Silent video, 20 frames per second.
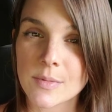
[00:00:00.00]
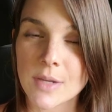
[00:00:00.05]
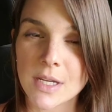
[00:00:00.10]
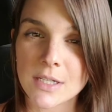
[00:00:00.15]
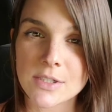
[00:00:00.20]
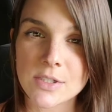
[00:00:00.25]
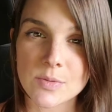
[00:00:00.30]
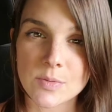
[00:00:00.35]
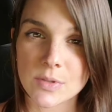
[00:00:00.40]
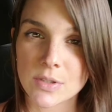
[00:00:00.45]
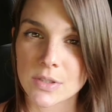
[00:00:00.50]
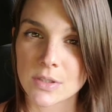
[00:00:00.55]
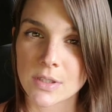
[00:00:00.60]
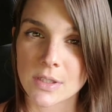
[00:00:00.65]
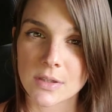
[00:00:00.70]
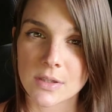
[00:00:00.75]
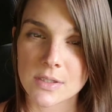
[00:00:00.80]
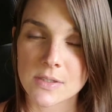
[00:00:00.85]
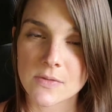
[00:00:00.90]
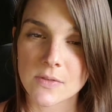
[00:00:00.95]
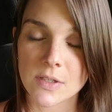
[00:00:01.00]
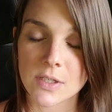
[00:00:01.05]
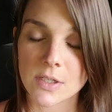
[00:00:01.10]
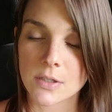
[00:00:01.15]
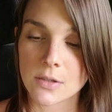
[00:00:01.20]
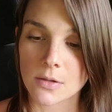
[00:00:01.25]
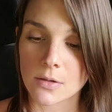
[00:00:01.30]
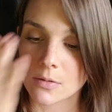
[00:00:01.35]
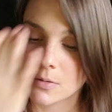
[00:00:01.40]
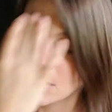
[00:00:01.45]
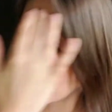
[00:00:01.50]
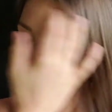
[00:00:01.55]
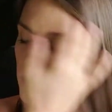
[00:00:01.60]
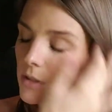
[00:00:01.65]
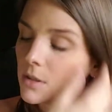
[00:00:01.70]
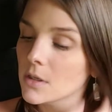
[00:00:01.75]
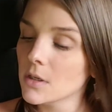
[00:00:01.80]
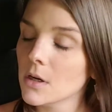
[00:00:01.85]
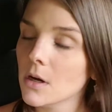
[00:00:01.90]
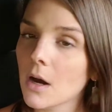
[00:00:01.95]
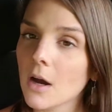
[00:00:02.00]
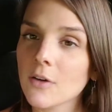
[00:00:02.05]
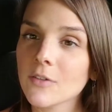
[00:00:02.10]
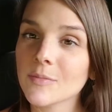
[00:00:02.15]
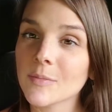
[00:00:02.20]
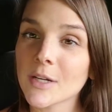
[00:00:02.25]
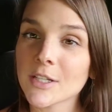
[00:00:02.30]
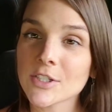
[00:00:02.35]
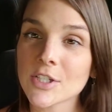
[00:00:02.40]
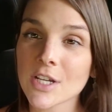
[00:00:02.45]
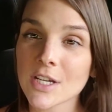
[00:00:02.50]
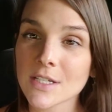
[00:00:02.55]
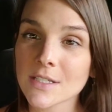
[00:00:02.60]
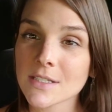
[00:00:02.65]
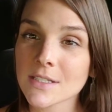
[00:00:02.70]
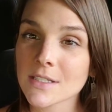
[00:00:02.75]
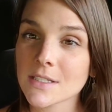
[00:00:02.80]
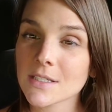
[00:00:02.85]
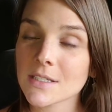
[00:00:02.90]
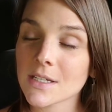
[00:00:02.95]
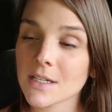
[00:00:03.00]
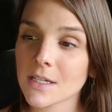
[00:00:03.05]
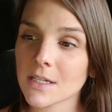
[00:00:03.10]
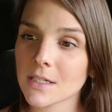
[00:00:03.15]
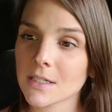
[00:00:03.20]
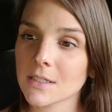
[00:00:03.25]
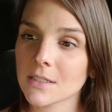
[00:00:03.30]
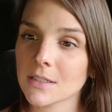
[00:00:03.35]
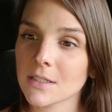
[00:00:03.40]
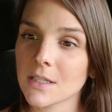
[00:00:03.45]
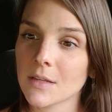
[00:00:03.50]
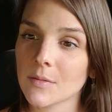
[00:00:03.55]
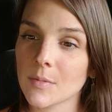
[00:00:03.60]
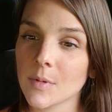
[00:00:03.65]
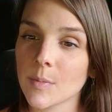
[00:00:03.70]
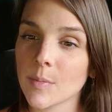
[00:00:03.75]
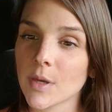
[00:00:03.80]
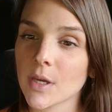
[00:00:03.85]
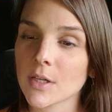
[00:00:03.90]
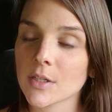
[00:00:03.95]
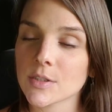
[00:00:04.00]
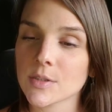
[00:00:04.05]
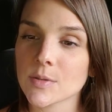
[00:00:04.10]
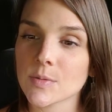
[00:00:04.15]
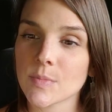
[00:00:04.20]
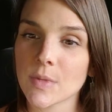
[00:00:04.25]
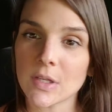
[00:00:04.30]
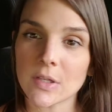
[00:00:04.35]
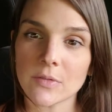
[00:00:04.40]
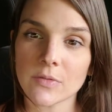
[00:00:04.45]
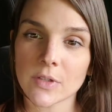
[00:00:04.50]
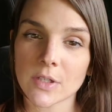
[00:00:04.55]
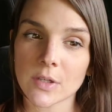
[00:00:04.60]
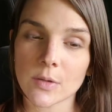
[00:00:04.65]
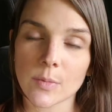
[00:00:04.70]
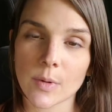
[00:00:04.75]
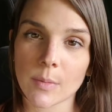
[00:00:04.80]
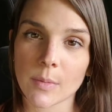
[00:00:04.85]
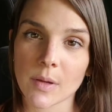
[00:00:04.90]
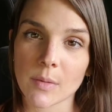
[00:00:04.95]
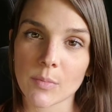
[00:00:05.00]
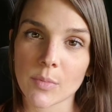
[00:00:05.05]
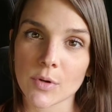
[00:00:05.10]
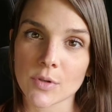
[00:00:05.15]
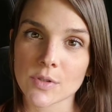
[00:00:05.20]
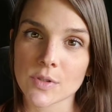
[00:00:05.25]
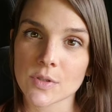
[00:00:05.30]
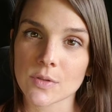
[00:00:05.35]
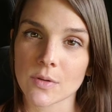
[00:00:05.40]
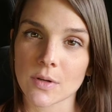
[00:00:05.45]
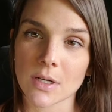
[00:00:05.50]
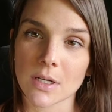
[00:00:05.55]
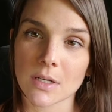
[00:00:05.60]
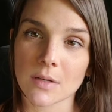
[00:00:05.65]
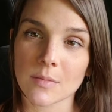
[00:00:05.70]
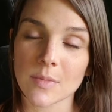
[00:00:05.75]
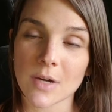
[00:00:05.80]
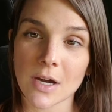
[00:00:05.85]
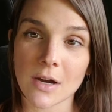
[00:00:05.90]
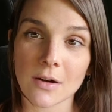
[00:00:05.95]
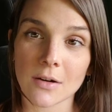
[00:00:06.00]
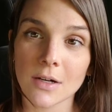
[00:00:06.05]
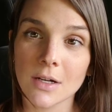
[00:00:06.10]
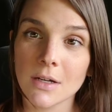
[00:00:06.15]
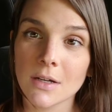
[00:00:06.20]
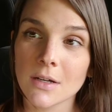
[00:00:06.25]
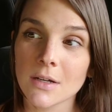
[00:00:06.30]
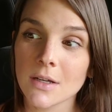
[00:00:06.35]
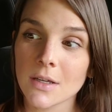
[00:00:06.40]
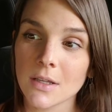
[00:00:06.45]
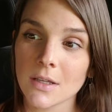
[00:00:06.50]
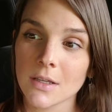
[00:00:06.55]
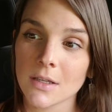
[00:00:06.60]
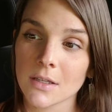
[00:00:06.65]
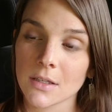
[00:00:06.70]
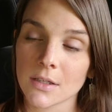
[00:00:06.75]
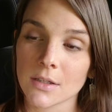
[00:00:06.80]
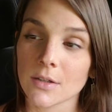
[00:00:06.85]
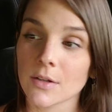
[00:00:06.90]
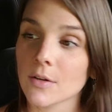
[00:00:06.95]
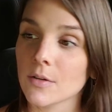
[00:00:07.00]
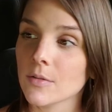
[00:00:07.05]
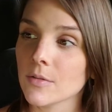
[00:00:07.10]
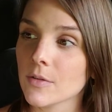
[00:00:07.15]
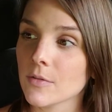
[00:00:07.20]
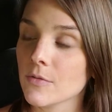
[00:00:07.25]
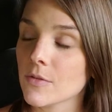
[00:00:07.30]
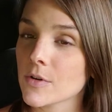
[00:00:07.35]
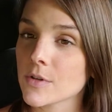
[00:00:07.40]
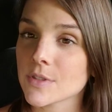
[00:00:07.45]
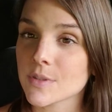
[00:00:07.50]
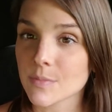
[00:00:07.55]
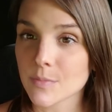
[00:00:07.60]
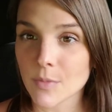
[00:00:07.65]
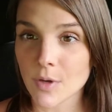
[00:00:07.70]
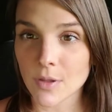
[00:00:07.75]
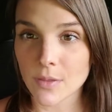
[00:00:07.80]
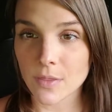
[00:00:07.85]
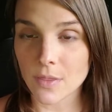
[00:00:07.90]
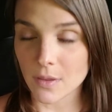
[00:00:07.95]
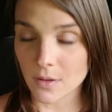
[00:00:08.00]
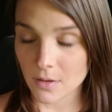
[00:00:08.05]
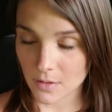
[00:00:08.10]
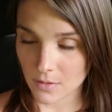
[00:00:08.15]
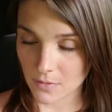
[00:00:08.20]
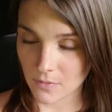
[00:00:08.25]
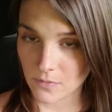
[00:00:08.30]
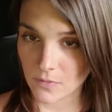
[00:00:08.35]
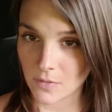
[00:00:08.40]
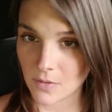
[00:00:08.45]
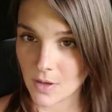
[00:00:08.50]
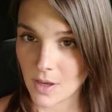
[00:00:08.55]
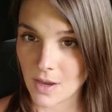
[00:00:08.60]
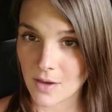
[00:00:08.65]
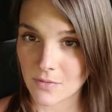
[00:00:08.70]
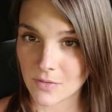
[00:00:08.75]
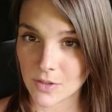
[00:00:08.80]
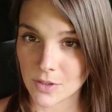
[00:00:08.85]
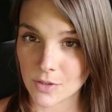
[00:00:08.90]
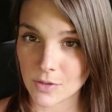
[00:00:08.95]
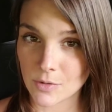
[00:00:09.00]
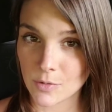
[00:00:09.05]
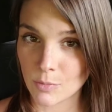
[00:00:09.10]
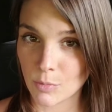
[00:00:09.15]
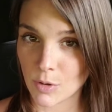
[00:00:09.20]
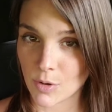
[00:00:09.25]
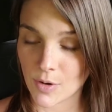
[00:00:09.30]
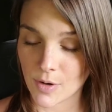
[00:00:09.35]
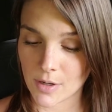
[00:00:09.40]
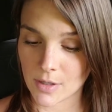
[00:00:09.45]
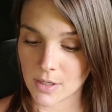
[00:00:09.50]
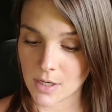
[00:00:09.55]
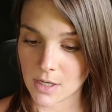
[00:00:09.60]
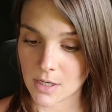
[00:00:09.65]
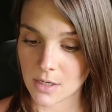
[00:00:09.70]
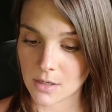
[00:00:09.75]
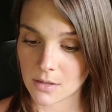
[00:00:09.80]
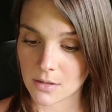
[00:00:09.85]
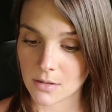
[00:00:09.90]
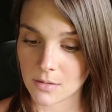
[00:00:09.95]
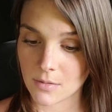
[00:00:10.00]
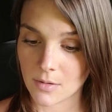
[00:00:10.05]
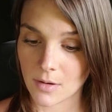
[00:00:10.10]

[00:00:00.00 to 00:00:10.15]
I just want to get this video off my chest, and then maybe I can make a video about my birth story and about, you know, the first month of having a newborn and